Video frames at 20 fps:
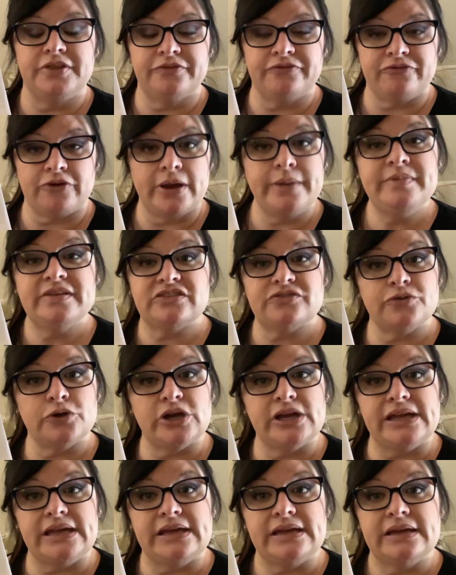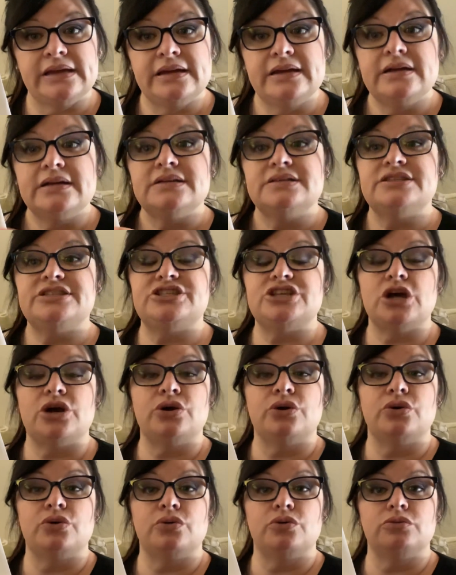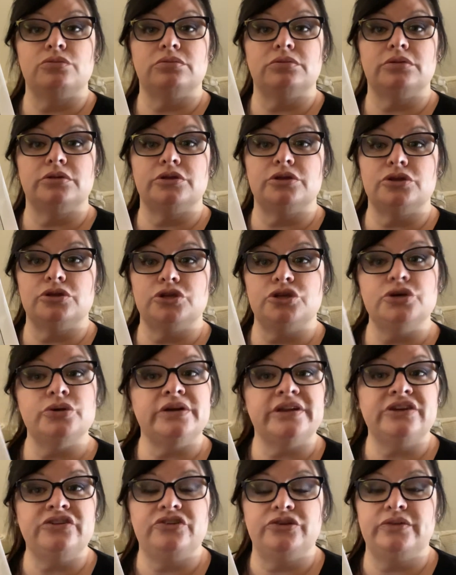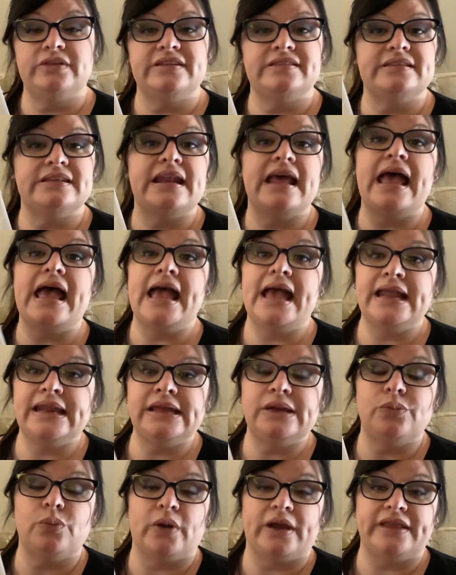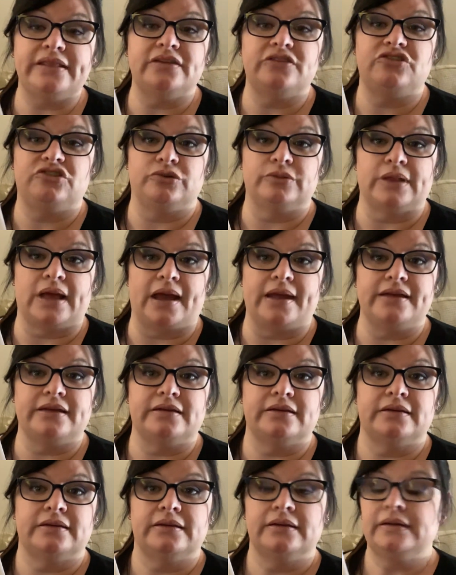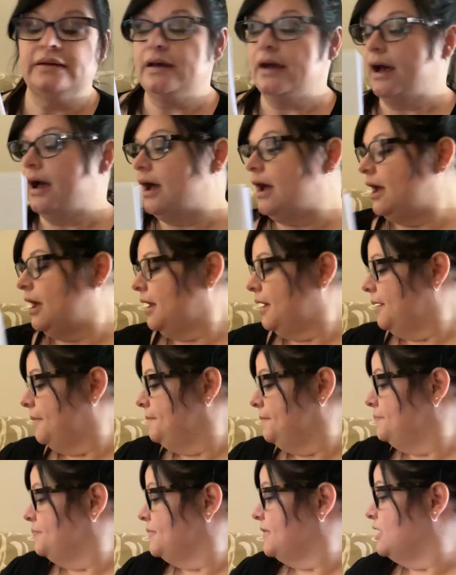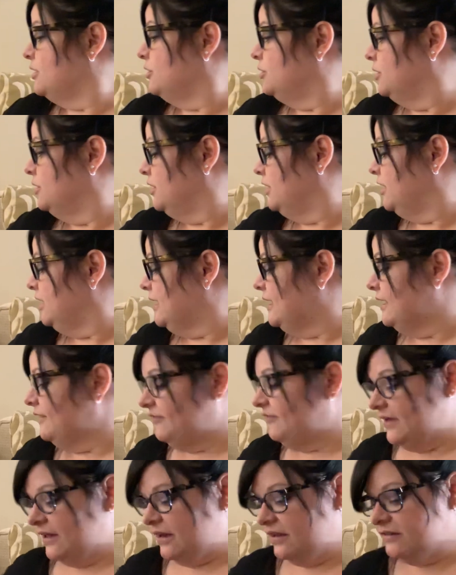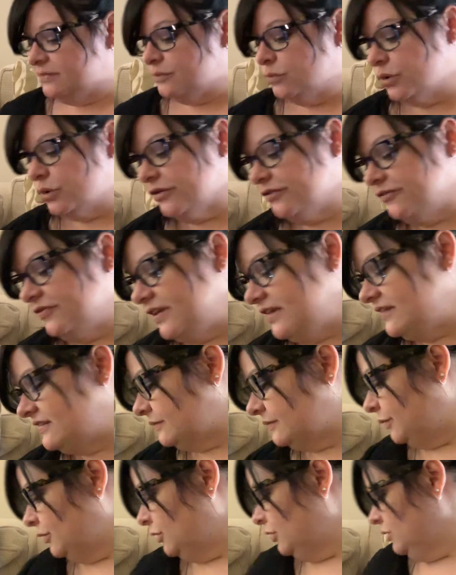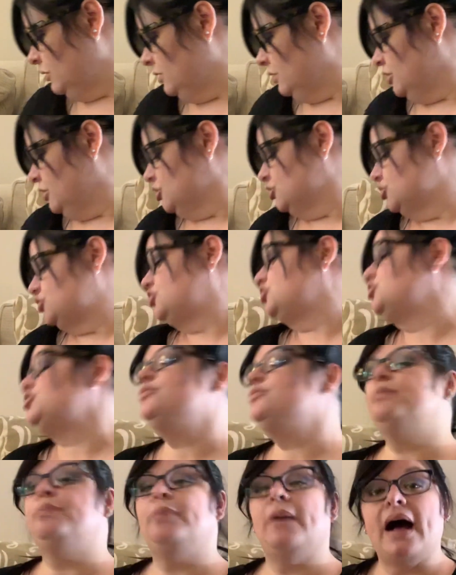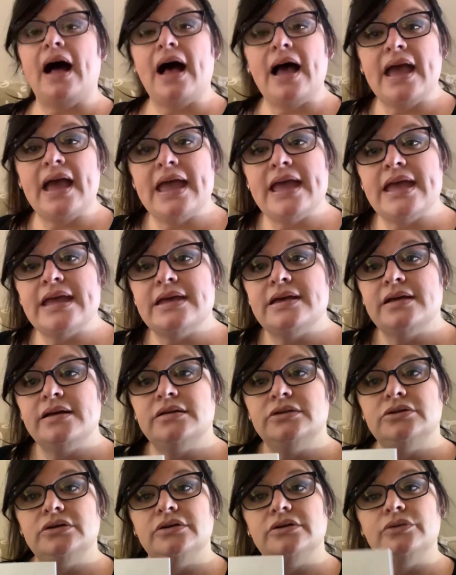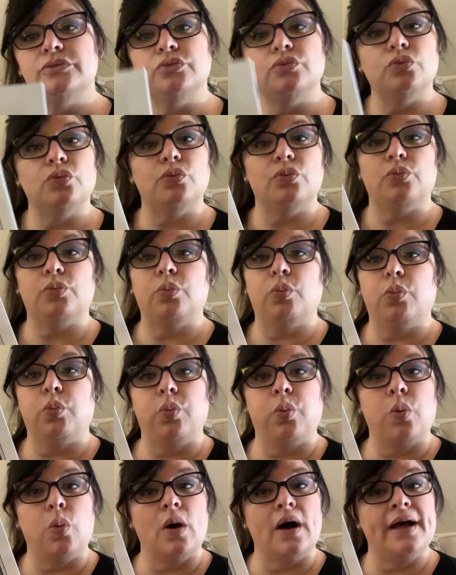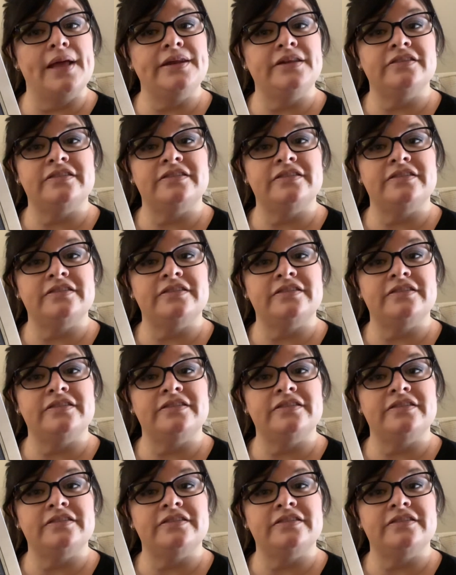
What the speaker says: frame is free. So you can do this in any way that you like. If it is more feasible to buy one